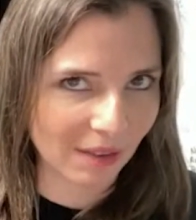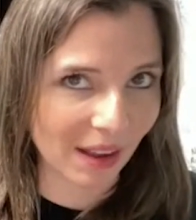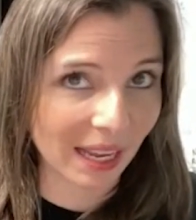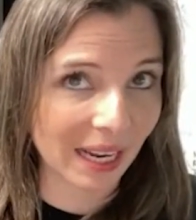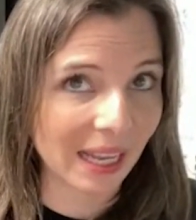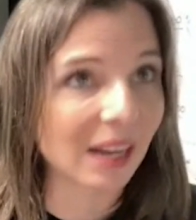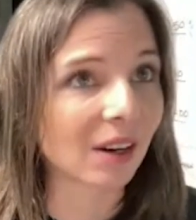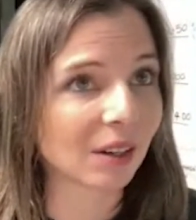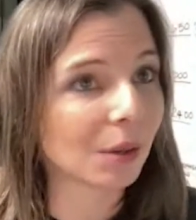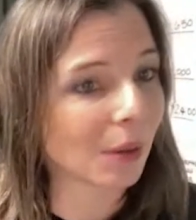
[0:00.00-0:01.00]
if I get a
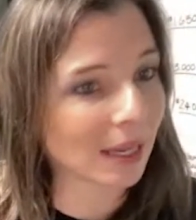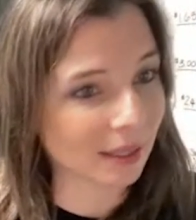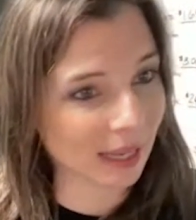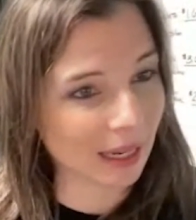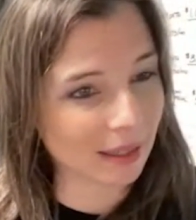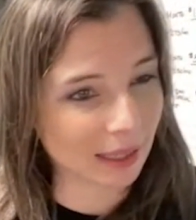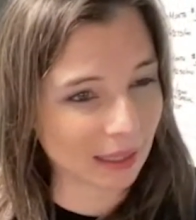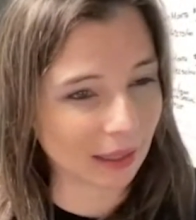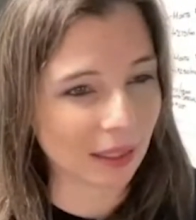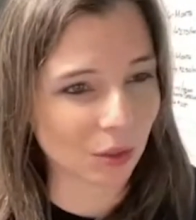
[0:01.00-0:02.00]
hitter who has a tendency
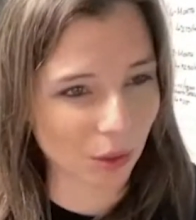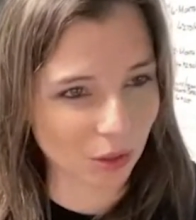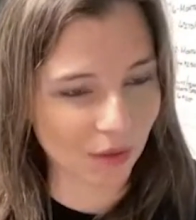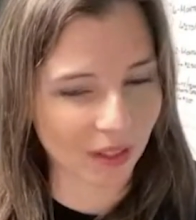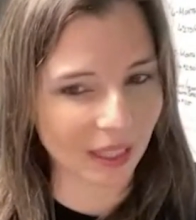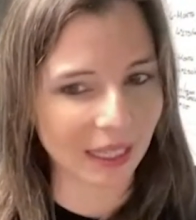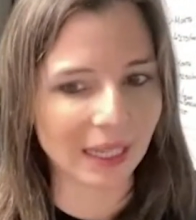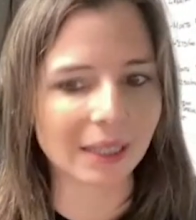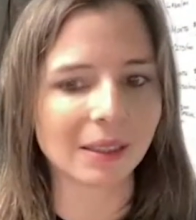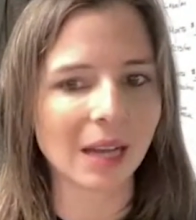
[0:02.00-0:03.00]
to lean towards
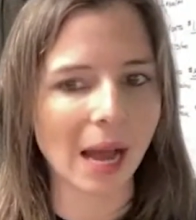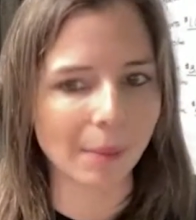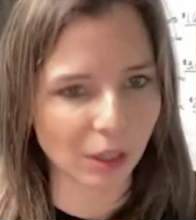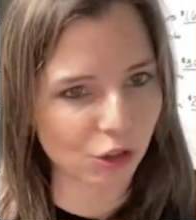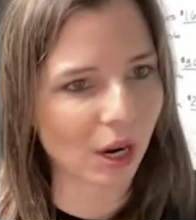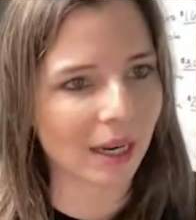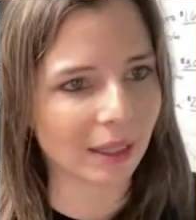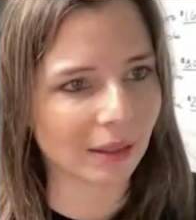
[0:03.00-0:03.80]
overthinking, I'm going to try